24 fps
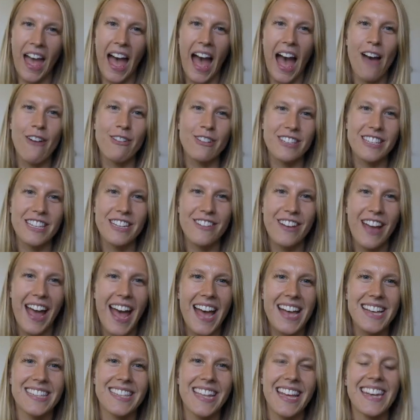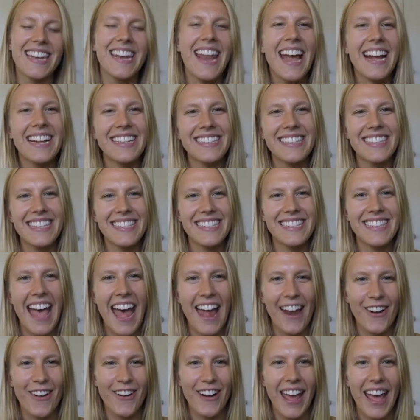I will see you guys next
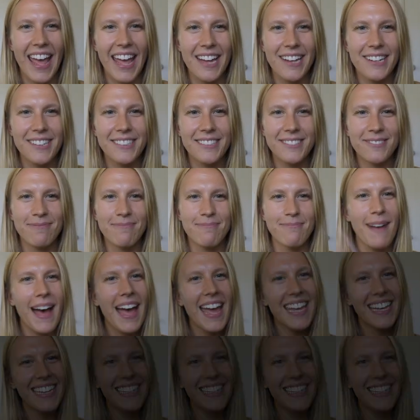Saturday. Bye!